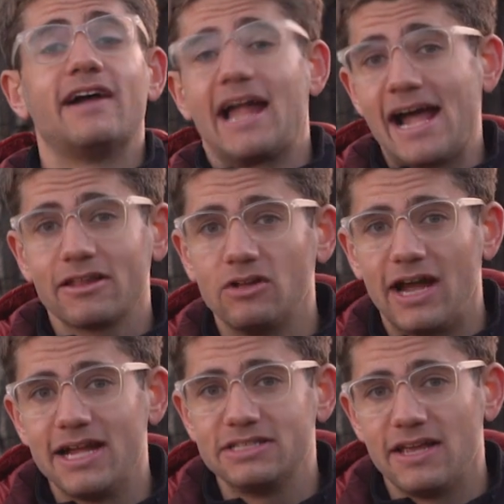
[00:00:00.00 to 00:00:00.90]
diagonal
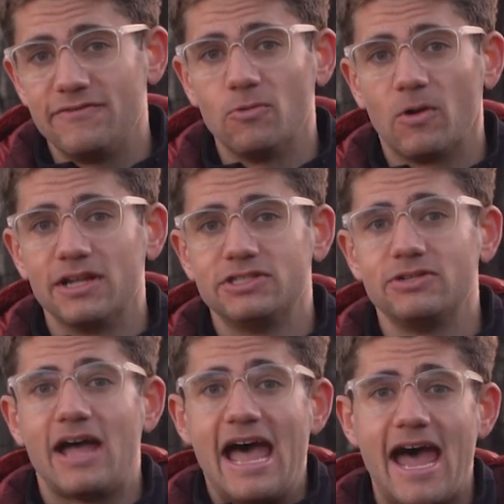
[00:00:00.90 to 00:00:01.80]
lines, if you wanted
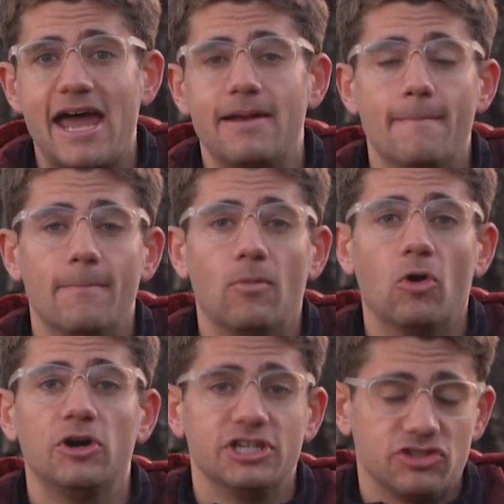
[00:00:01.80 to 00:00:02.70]
to add
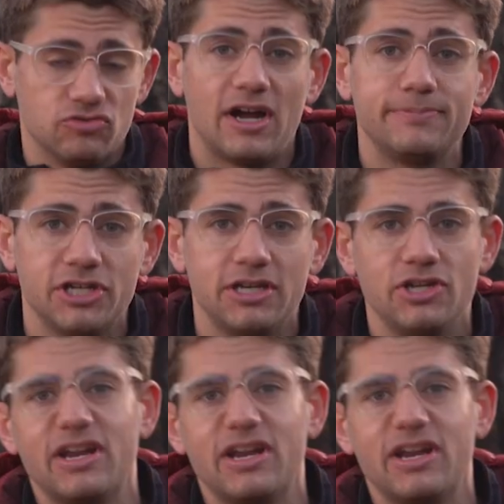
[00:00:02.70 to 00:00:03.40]
more disruption,